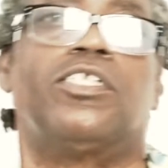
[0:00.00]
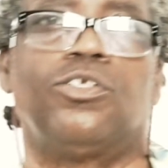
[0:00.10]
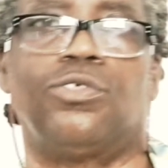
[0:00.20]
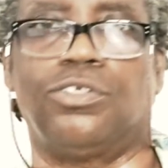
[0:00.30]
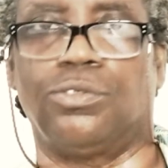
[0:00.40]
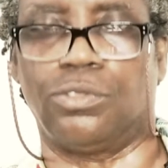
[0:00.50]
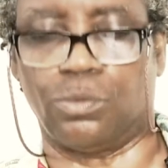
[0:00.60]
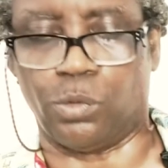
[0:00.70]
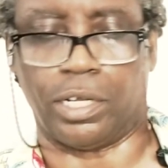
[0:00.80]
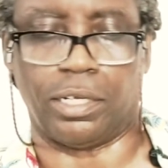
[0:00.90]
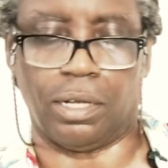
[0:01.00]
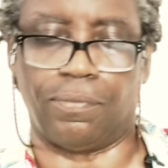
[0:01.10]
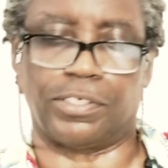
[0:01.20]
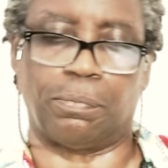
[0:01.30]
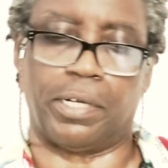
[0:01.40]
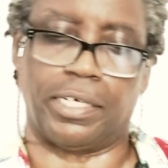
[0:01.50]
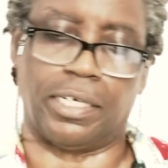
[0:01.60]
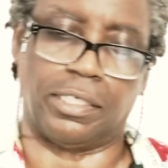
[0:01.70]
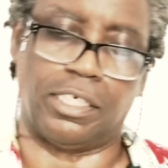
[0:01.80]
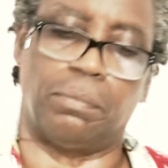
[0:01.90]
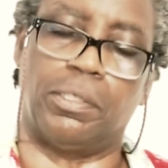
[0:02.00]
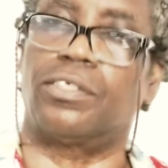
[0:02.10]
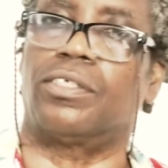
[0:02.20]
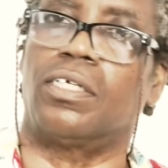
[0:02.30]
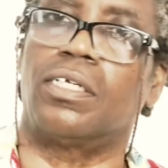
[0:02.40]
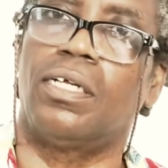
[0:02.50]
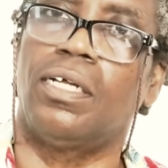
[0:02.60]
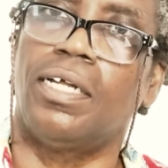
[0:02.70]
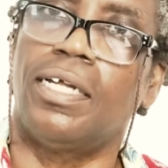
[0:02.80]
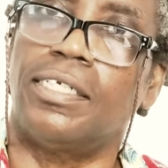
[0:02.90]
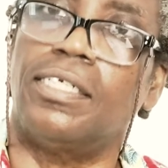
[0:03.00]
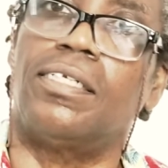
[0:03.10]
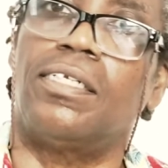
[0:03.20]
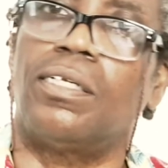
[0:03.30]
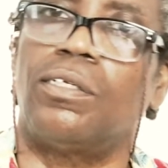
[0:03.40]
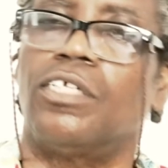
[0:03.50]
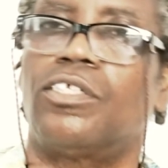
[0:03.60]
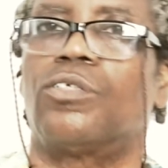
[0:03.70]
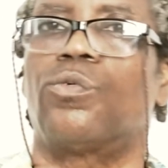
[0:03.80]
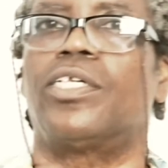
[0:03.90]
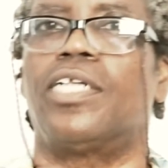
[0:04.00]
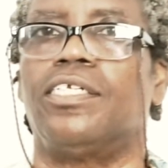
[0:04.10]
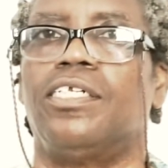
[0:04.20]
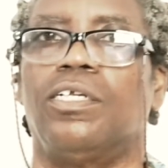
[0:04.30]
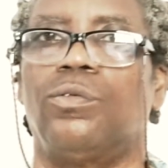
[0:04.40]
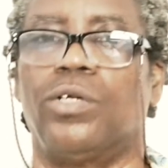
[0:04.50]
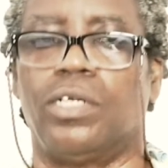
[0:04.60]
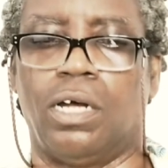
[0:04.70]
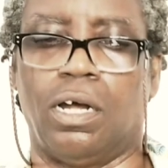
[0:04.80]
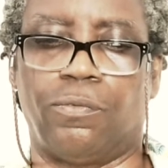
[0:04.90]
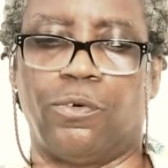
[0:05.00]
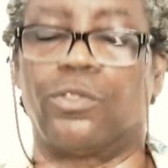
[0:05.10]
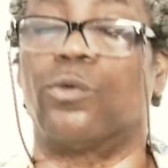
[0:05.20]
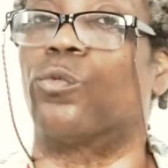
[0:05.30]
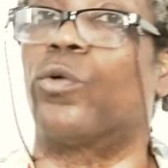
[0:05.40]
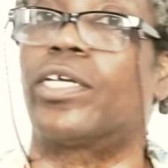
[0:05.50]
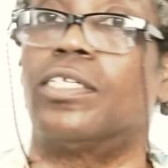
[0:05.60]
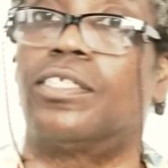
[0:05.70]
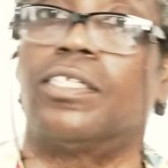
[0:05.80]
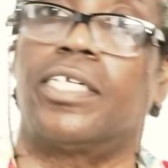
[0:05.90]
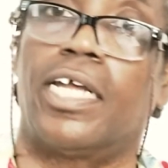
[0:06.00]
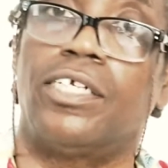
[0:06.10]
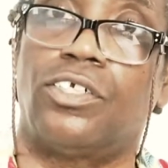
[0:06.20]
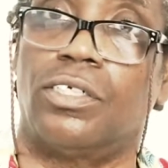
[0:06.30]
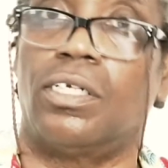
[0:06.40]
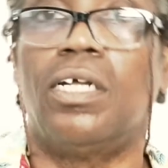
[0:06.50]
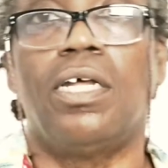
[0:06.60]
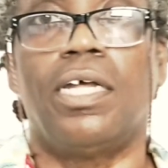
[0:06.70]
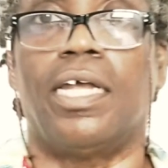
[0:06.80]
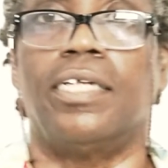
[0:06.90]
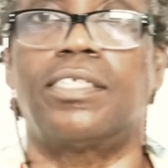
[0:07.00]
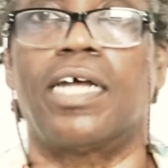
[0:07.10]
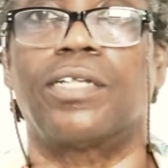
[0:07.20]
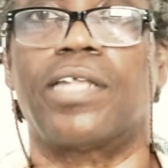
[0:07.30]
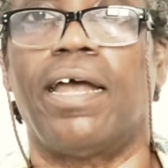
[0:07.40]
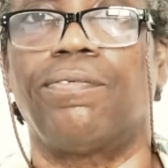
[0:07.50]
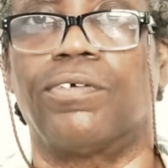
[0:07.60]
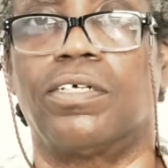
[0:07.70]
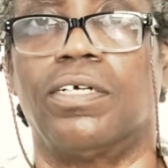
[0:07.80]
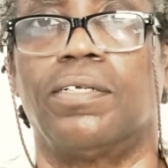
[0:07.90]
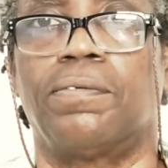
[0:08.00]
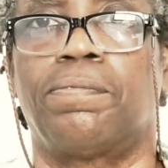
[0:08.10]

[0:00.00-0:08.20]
Tutu's way of explaining deep listening. This is what they did when for the reconciliation in South Africa.